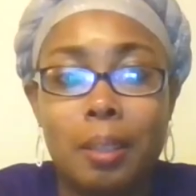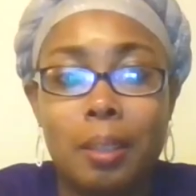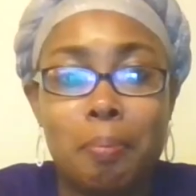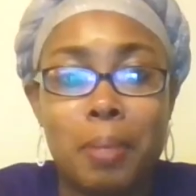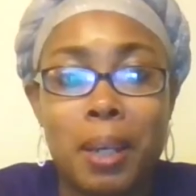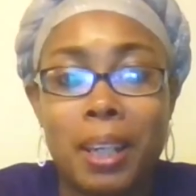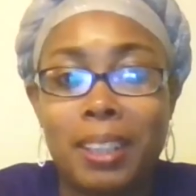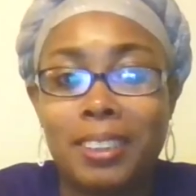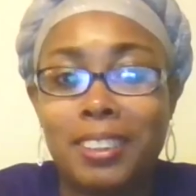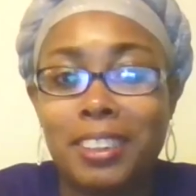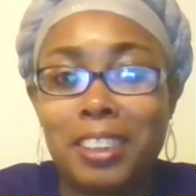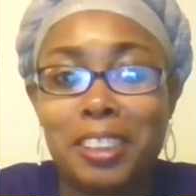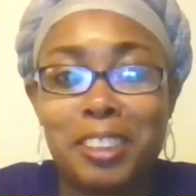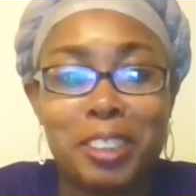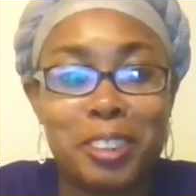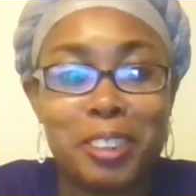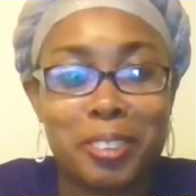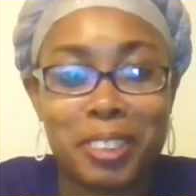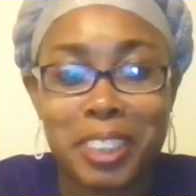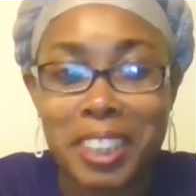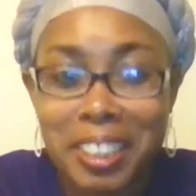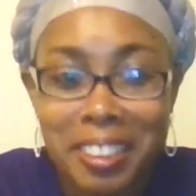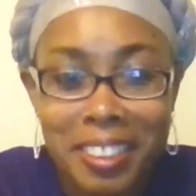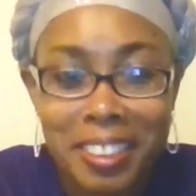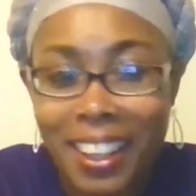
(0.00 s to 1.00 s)
get back to the
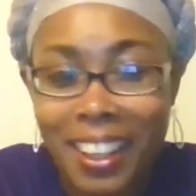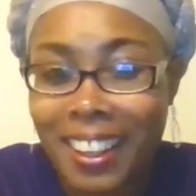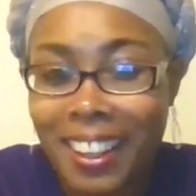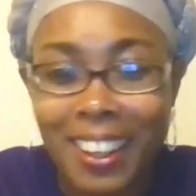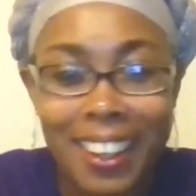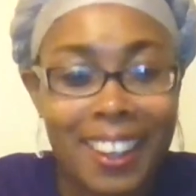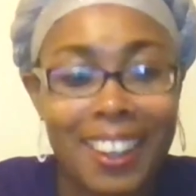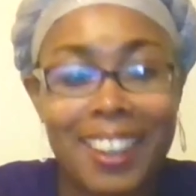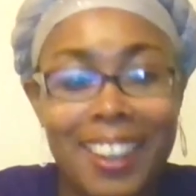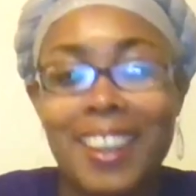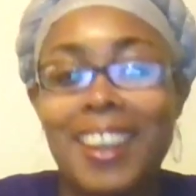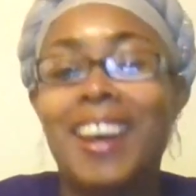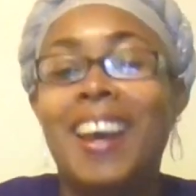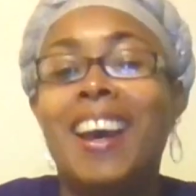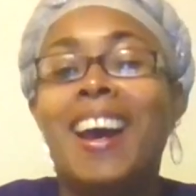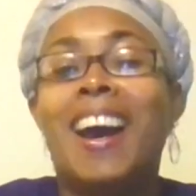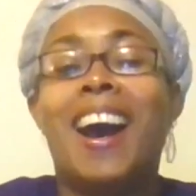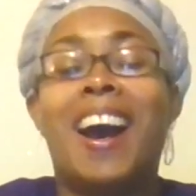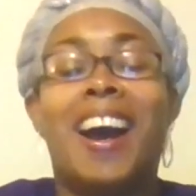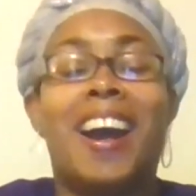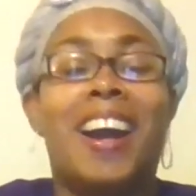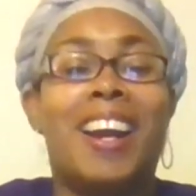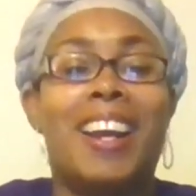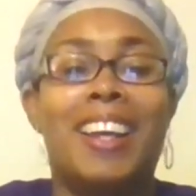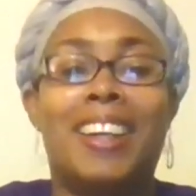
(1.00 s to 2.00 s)
screen.
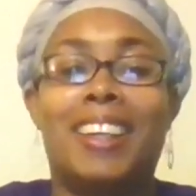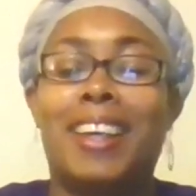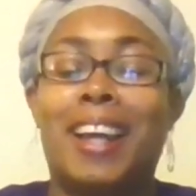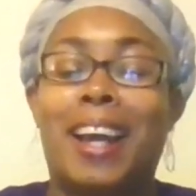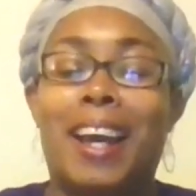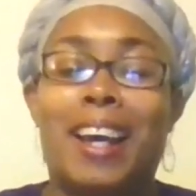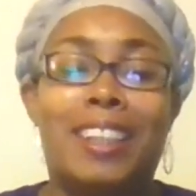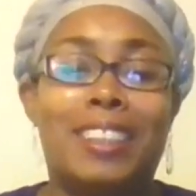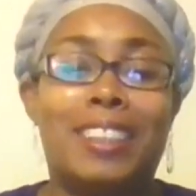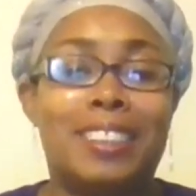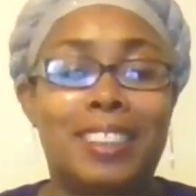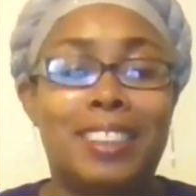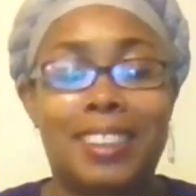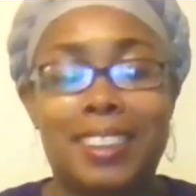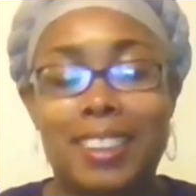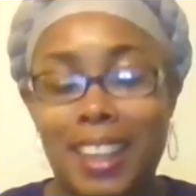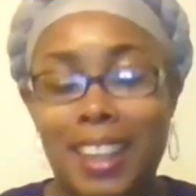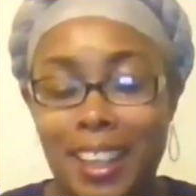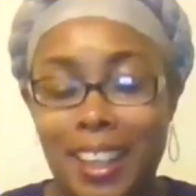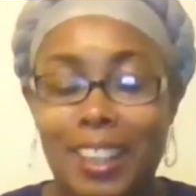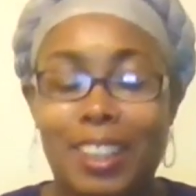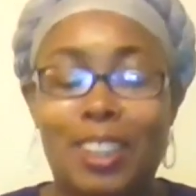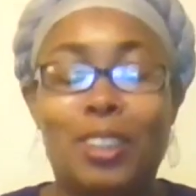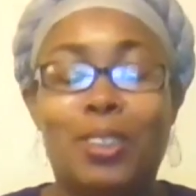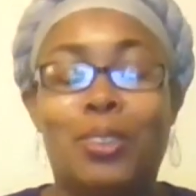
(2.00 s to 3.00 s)
All right, guys.
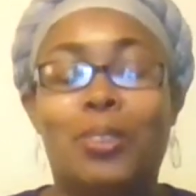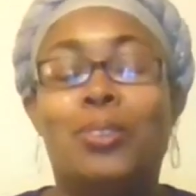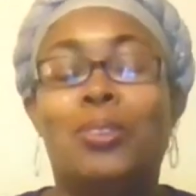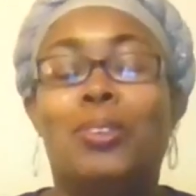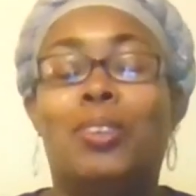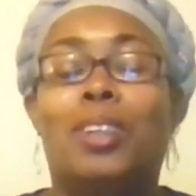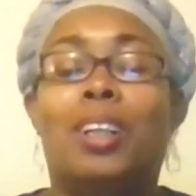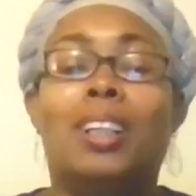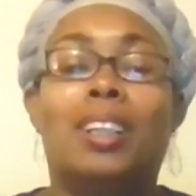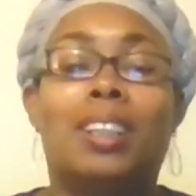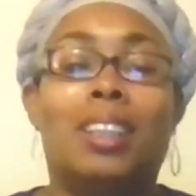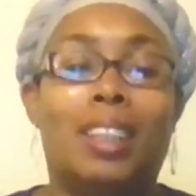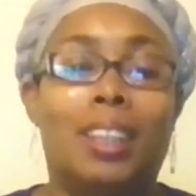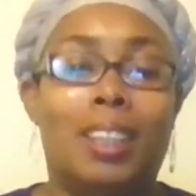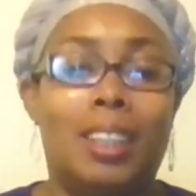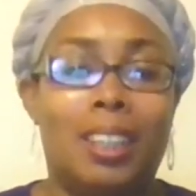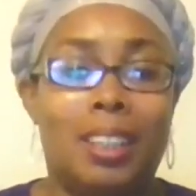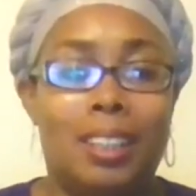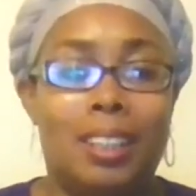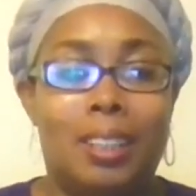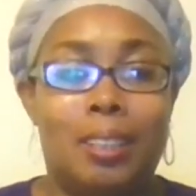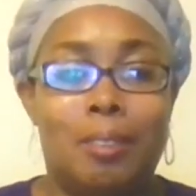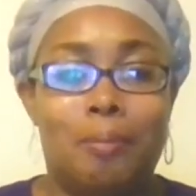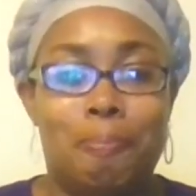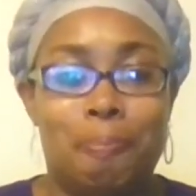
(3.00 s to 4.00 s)
Thank you
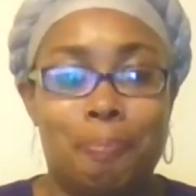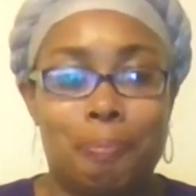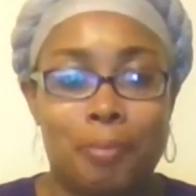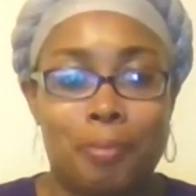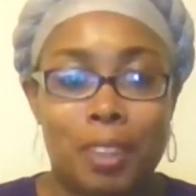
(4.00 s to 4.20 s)
again.